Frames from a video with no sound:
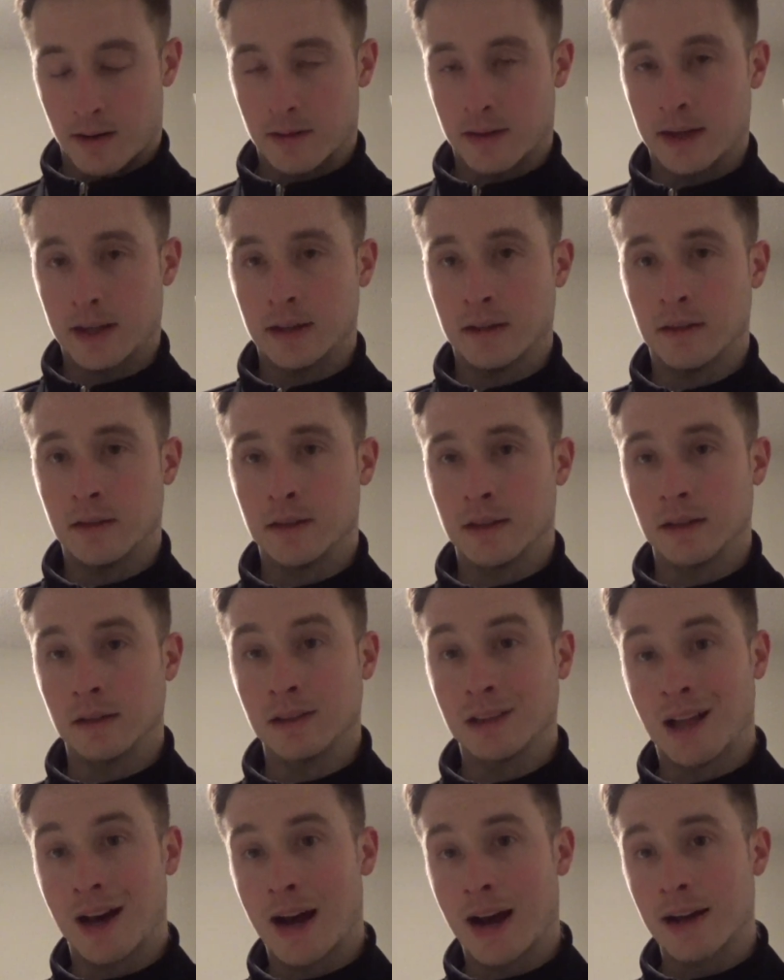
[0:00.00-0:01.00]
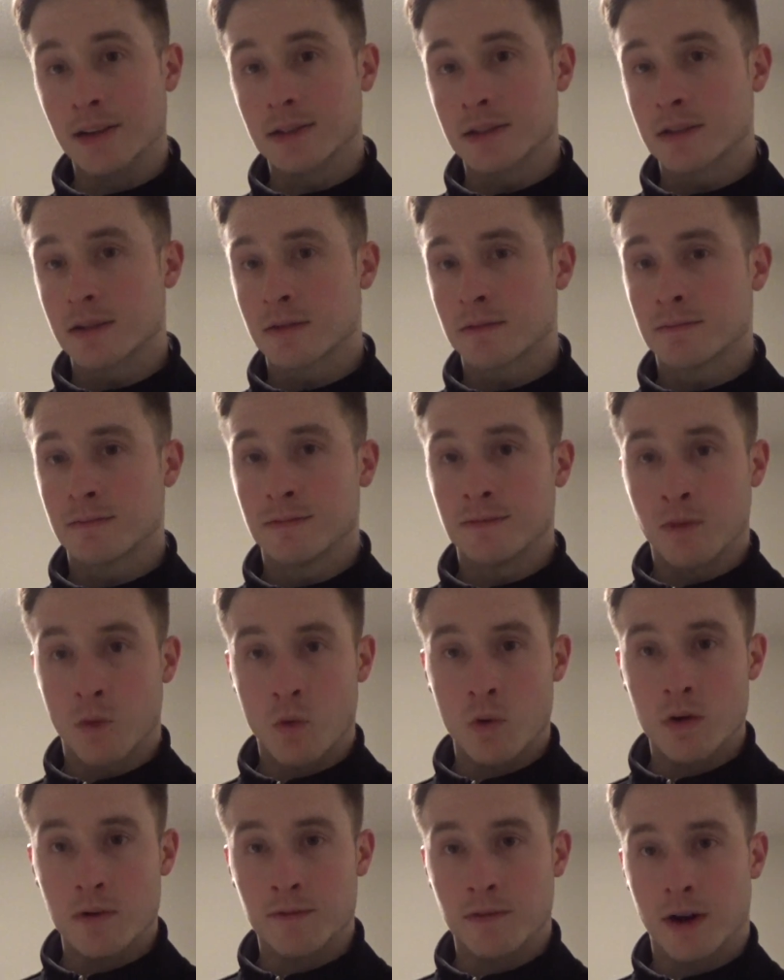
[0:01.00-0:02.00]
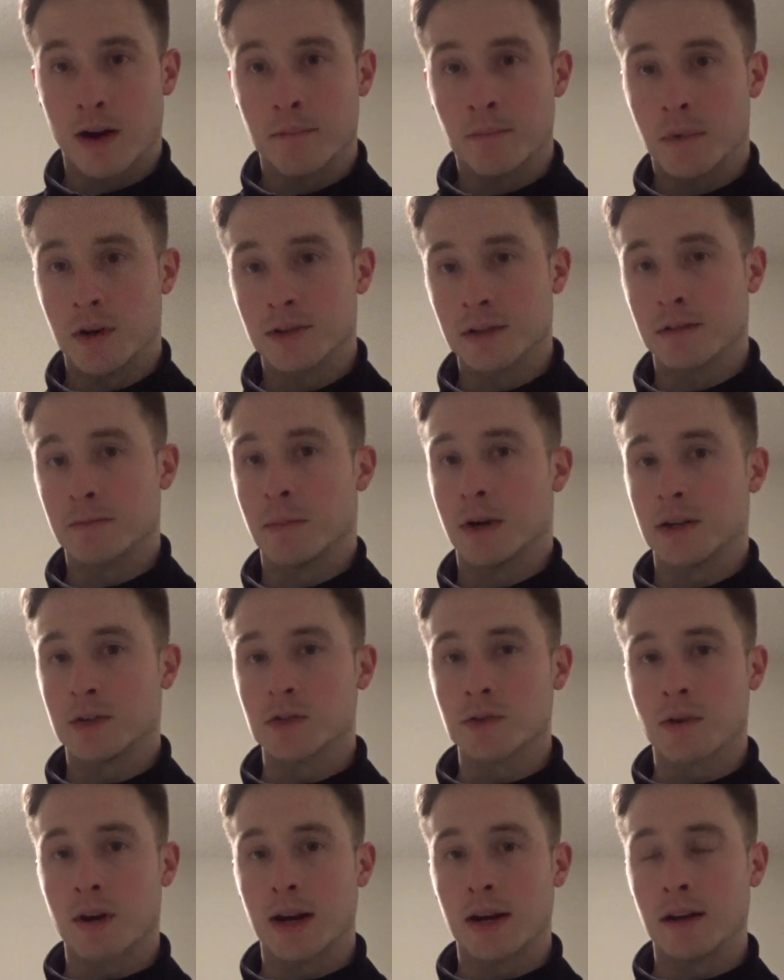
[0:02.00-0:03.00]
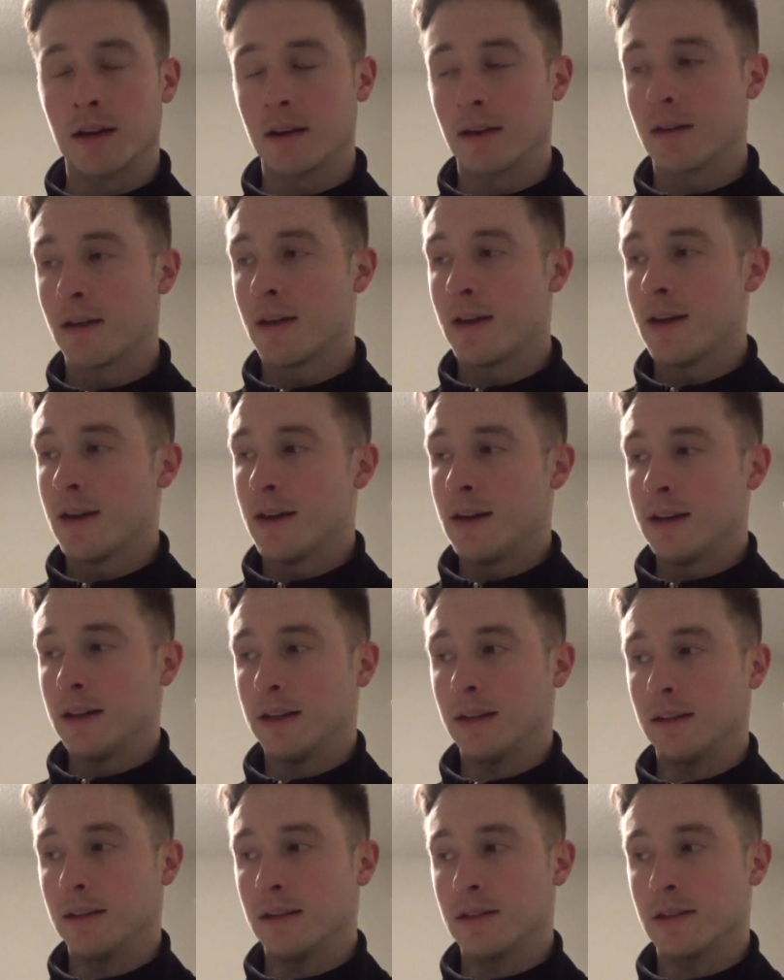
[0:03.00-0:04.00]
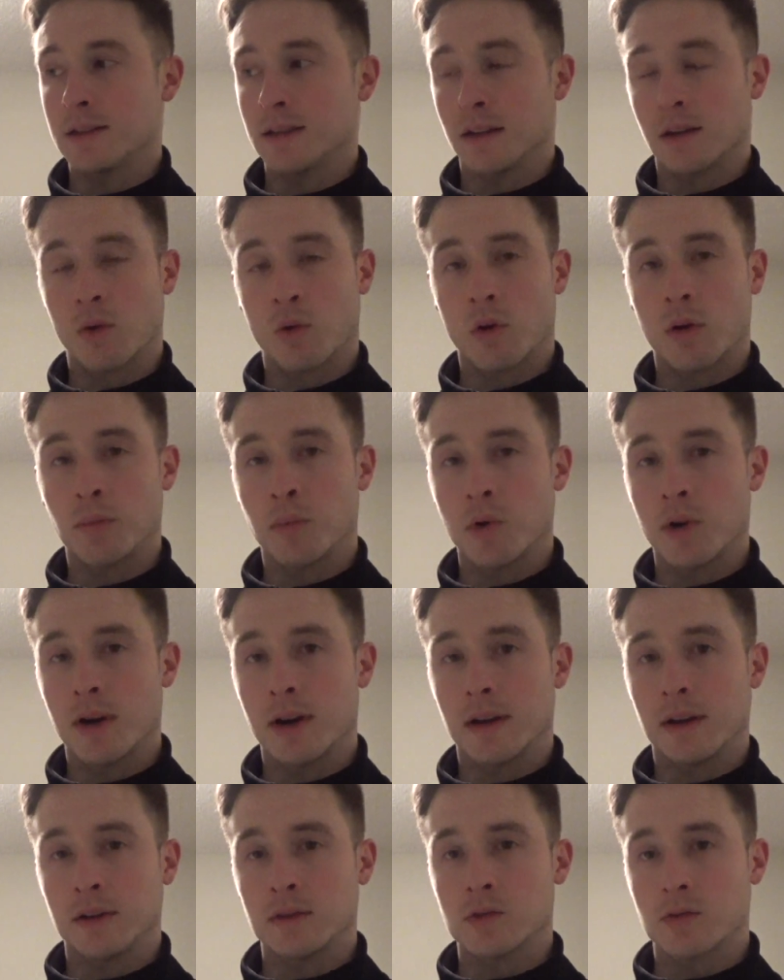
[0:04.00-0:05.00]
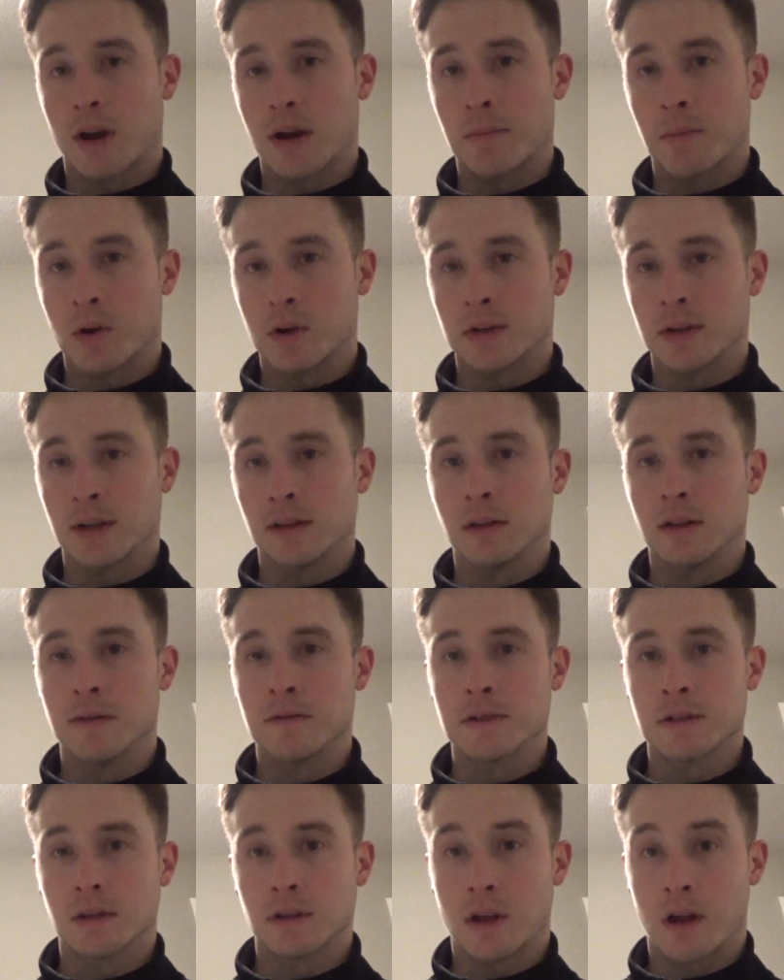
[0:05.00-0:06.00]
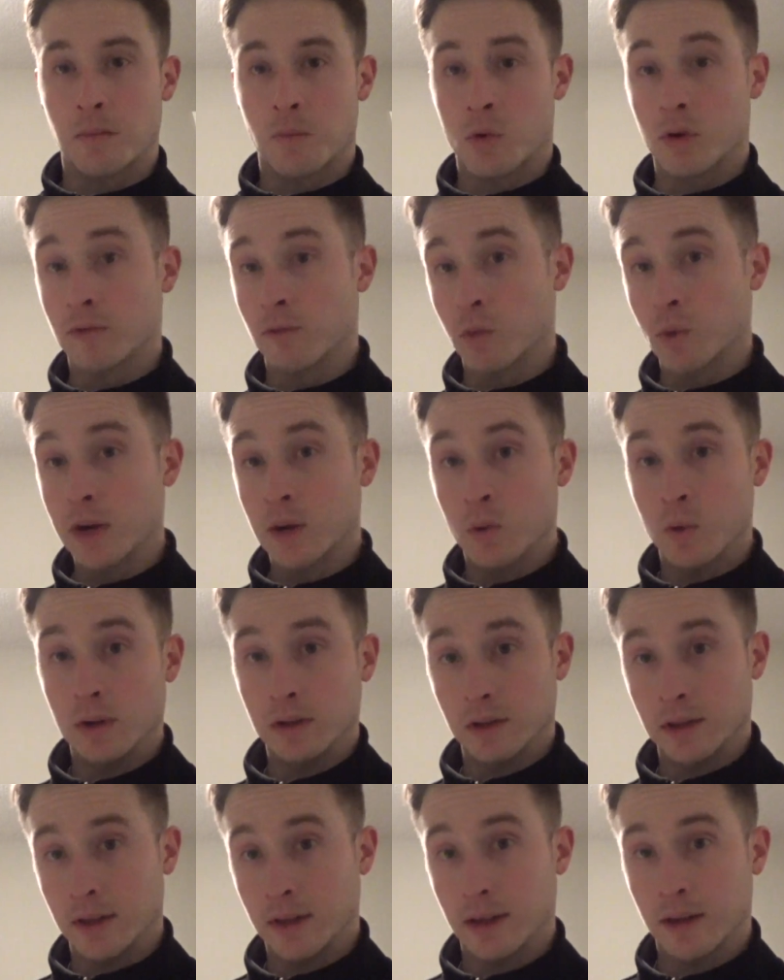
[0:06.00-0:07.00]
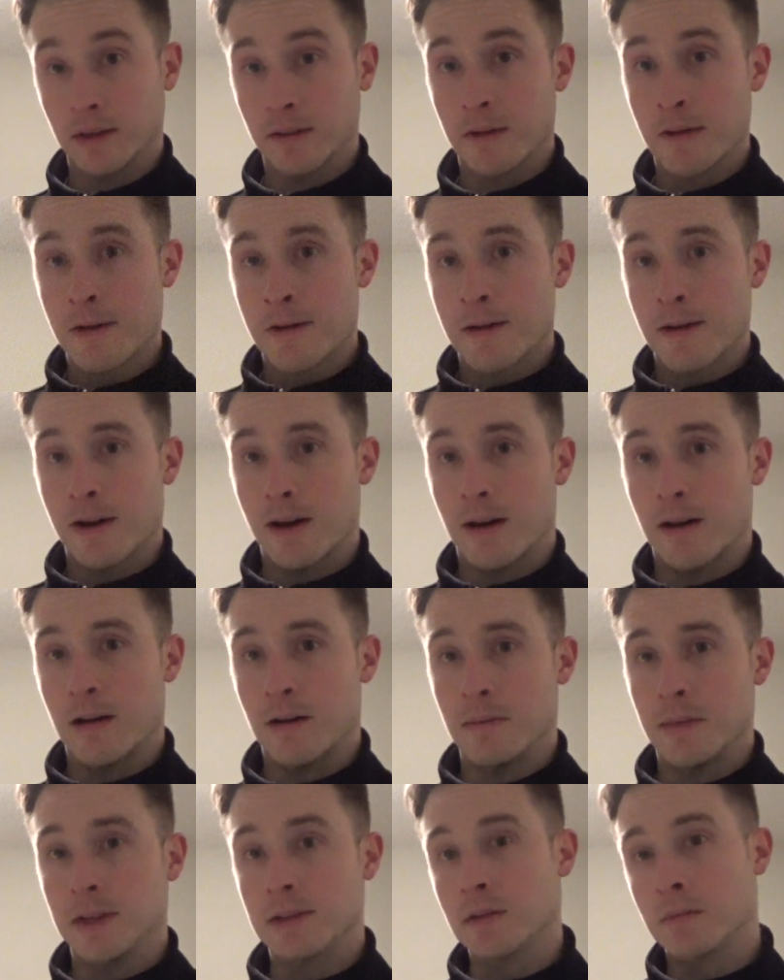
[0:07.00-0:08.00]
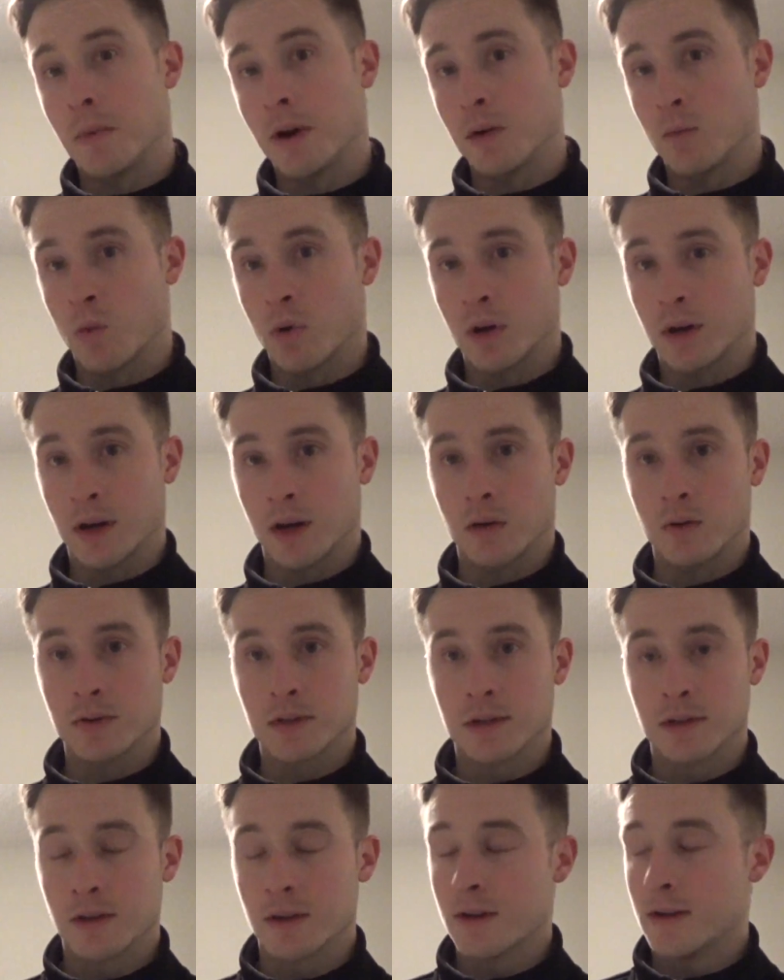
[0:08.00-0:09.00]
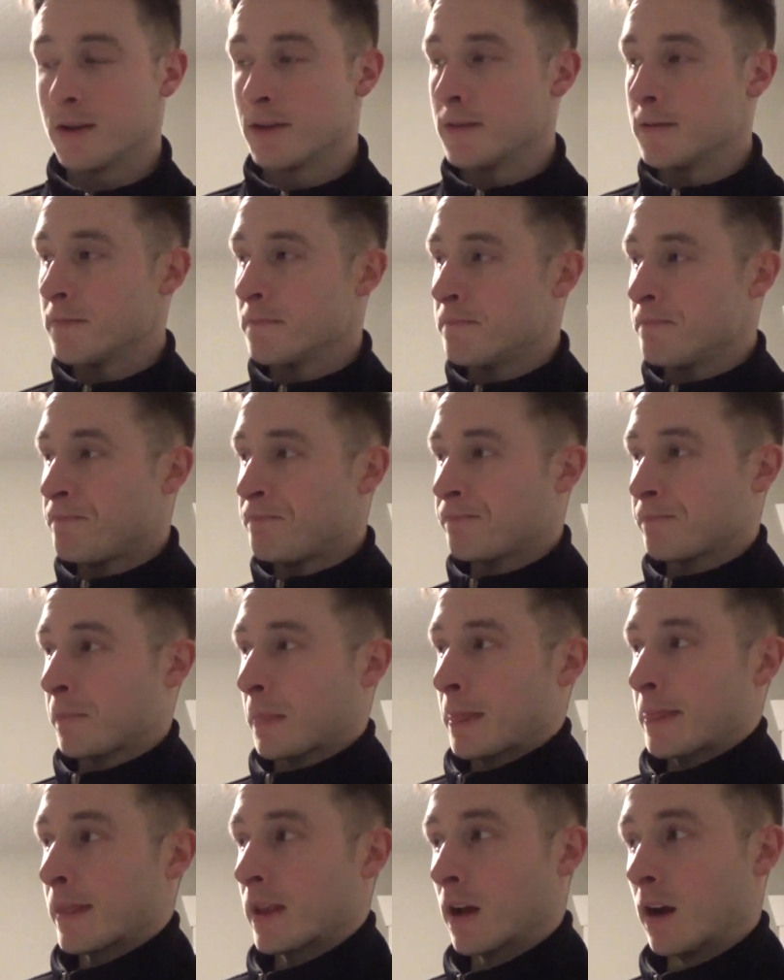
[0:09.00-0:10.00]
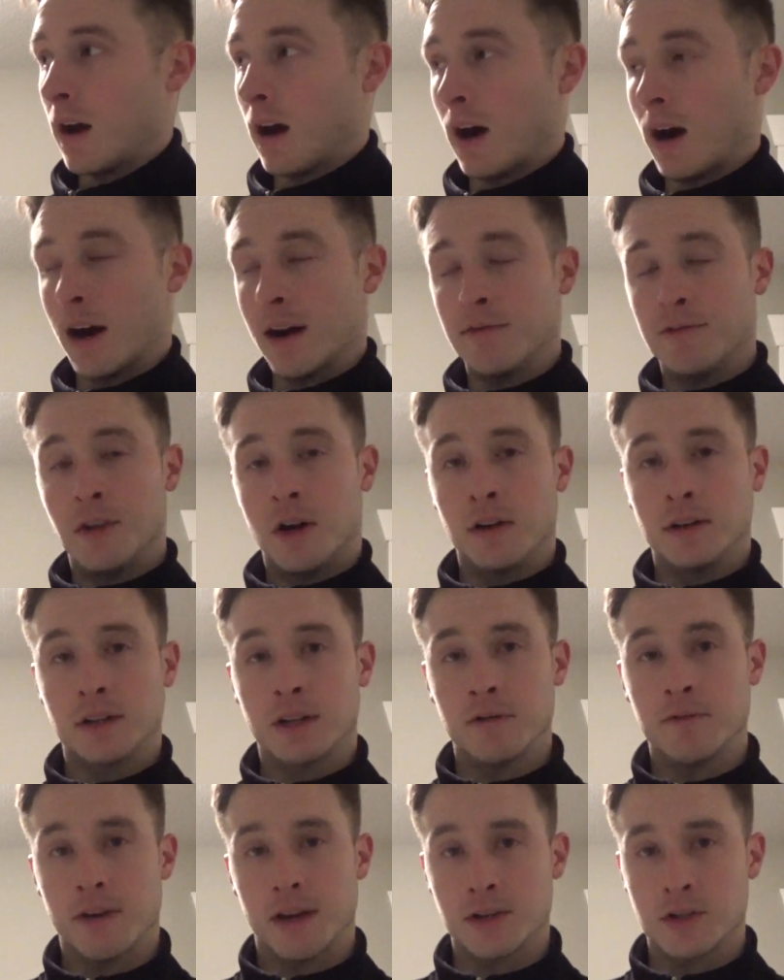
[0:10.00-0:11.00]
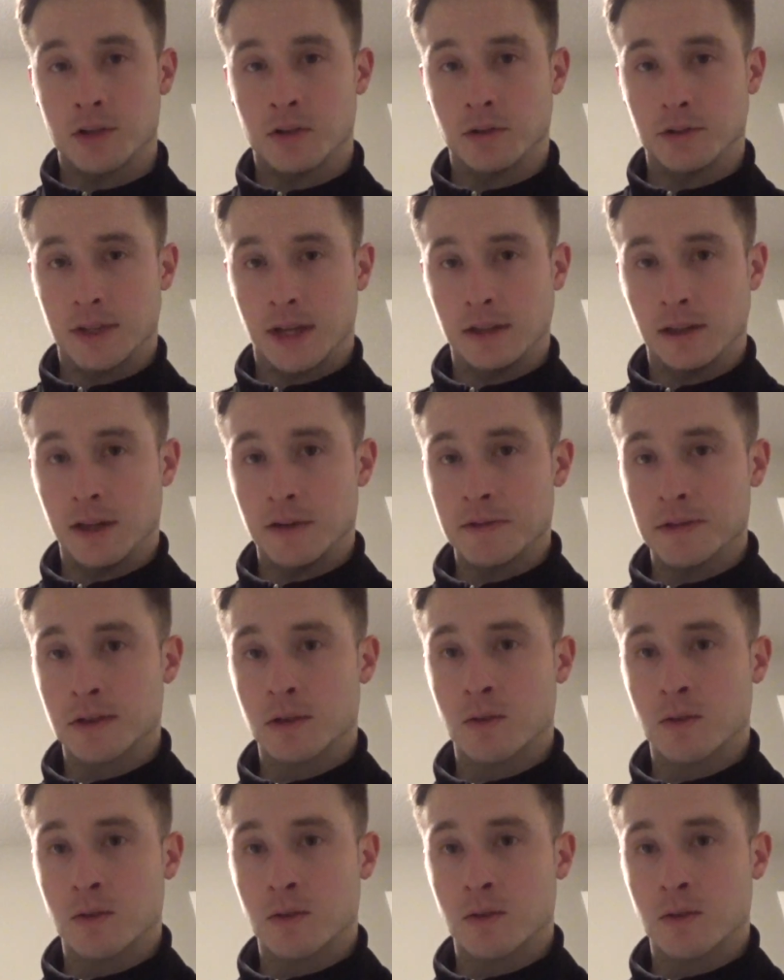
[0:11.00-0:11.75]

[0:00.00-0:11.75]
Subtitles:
in the last 4 to 5 months of my training, is incorporating trap bar deadlifts a lot more frequently into my workouts. I've done conventional deadlifts